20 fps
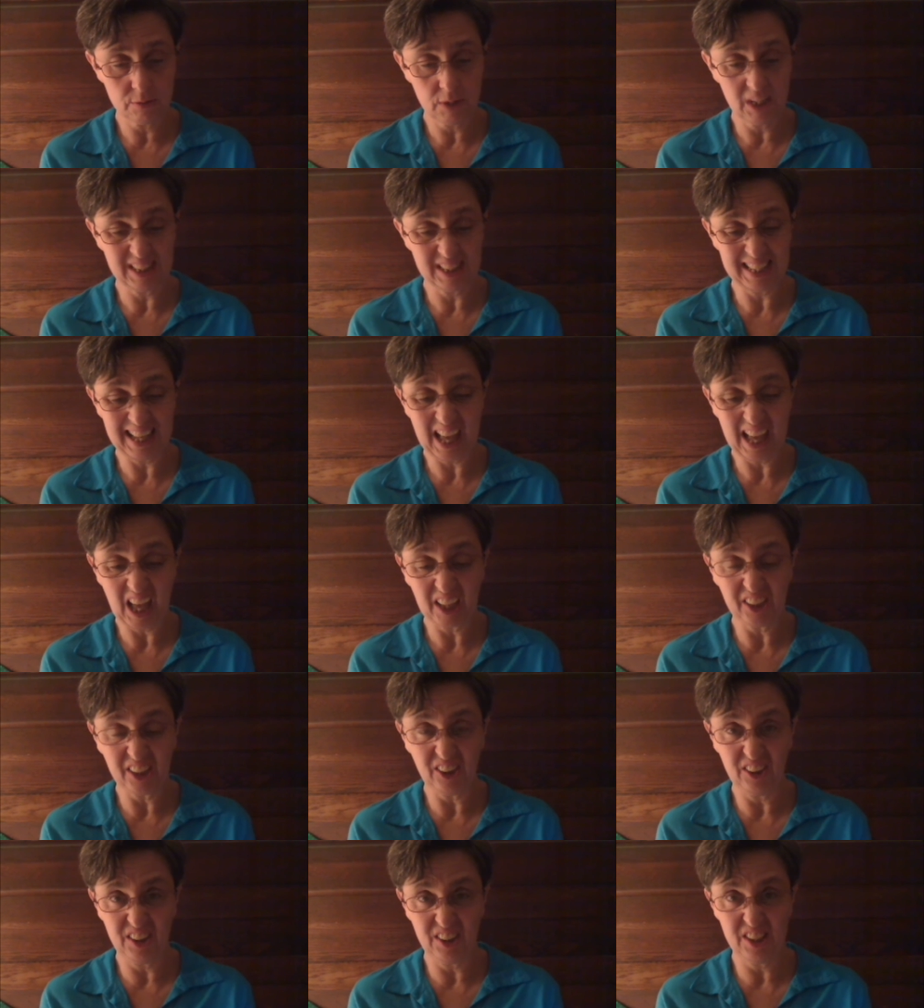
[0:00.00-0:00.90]
and they
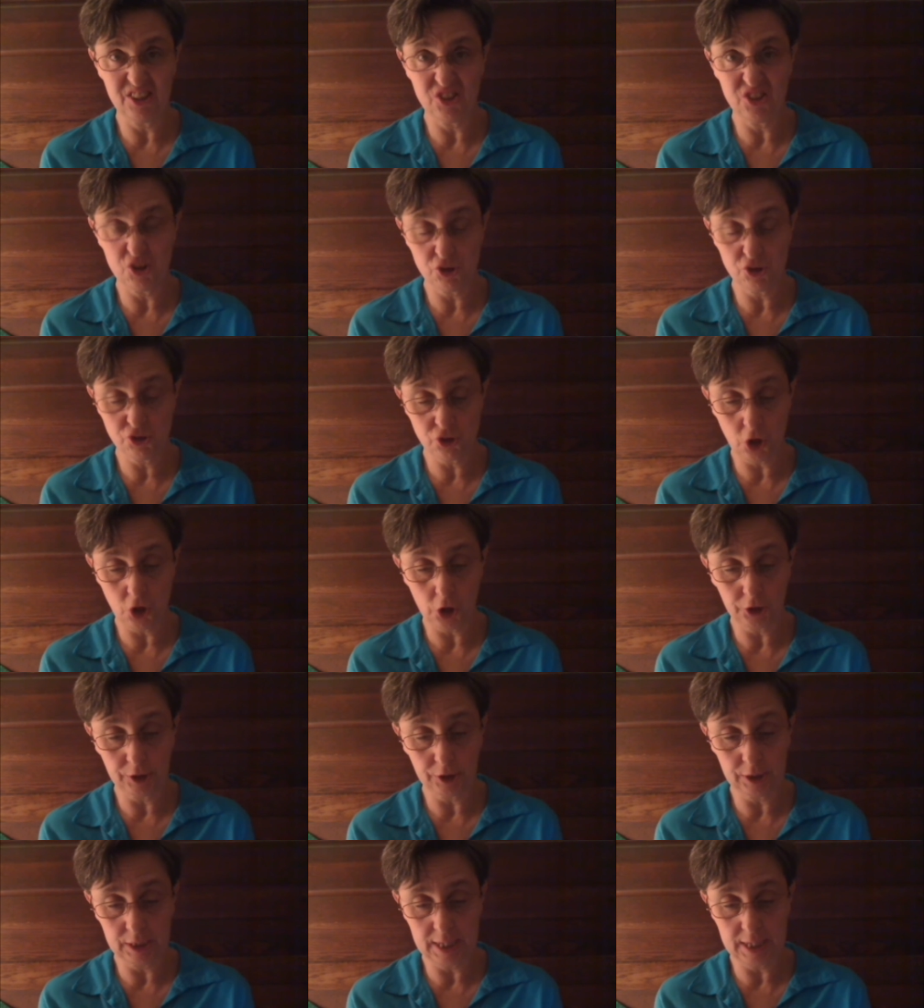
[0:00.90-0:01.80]
huddled in their
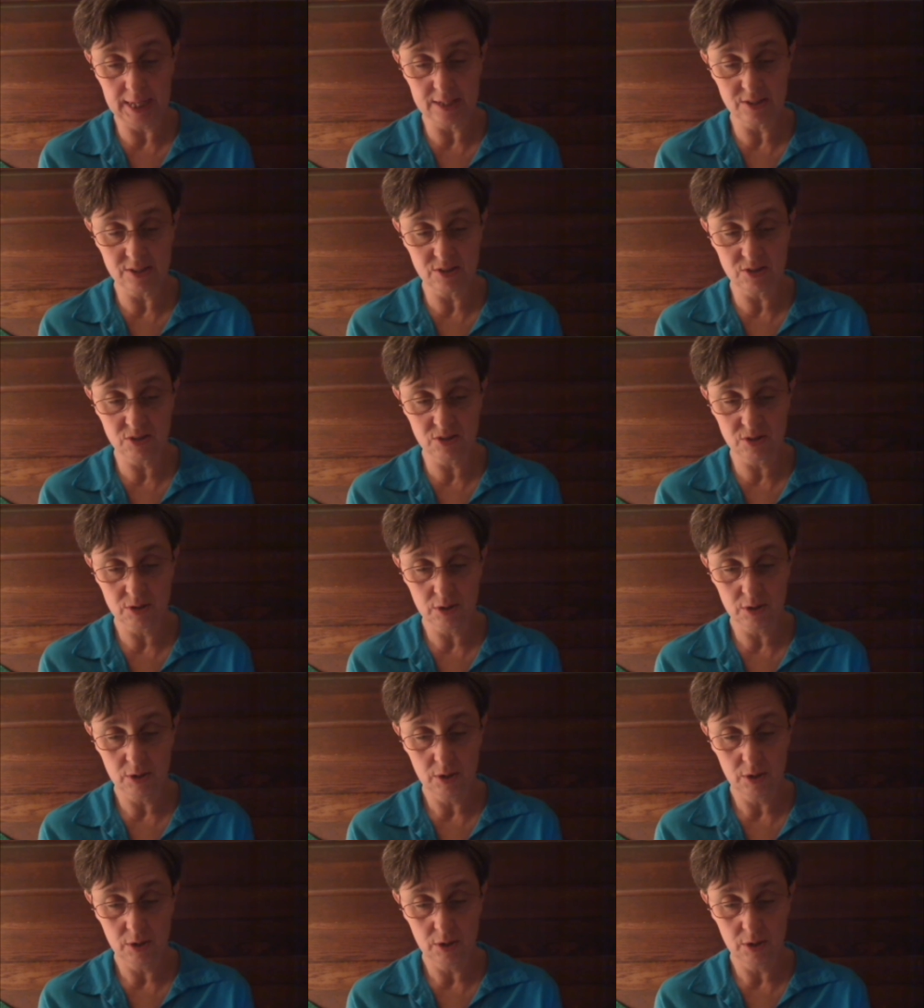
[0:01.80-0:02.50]
sodden nests.